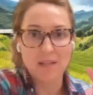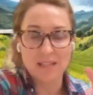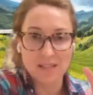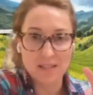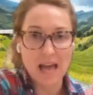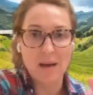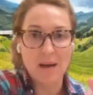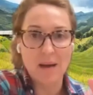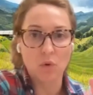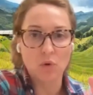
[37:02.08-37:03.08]
because it's
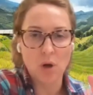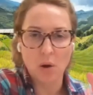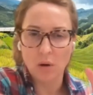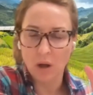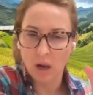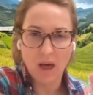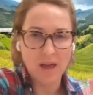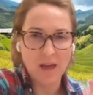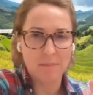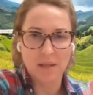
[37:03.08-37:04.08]
them who know a
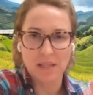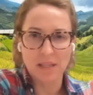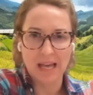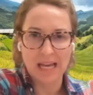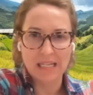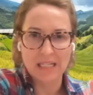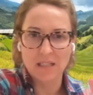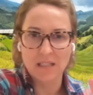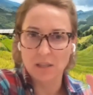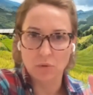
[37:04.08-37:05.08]
lot about the
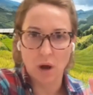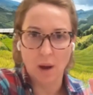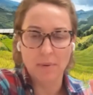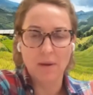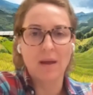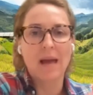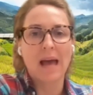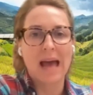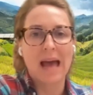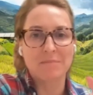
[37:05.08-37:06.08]
land, the crop,
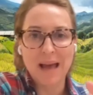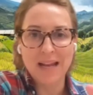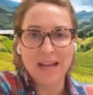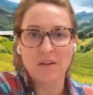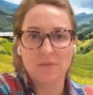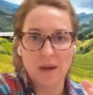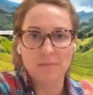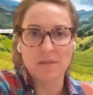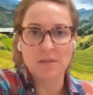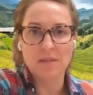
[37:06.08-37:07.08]
and many of
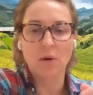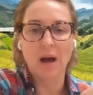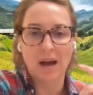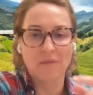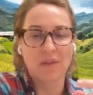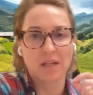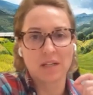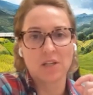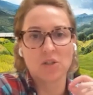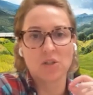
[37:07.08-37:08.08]
them still have that
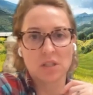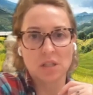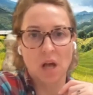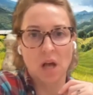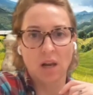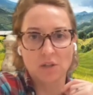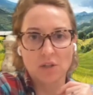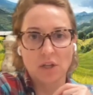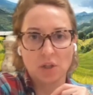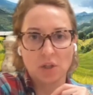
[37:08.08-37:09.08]
indigenous
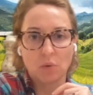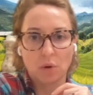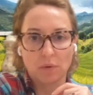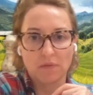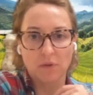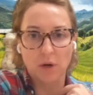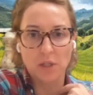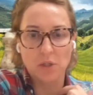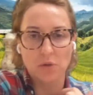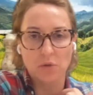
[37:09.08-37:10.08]
knowledge that you were
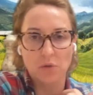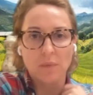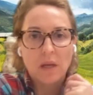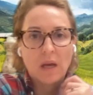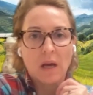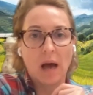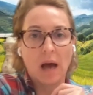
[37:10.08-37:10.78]
referring to.